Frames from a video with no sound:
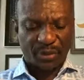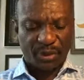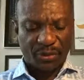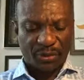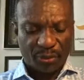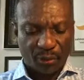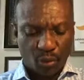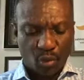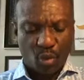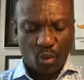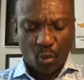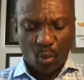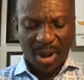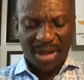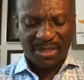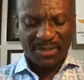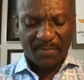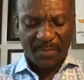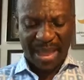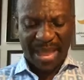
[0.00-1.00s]
through
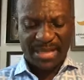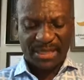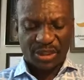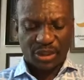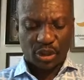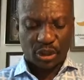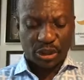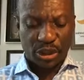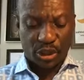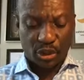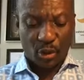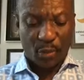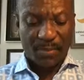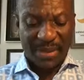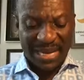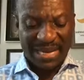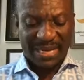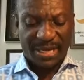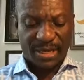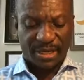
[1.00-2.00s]
one man's
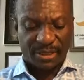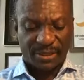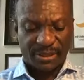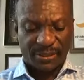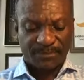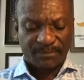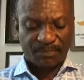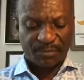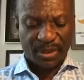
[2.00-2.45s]
disobedience,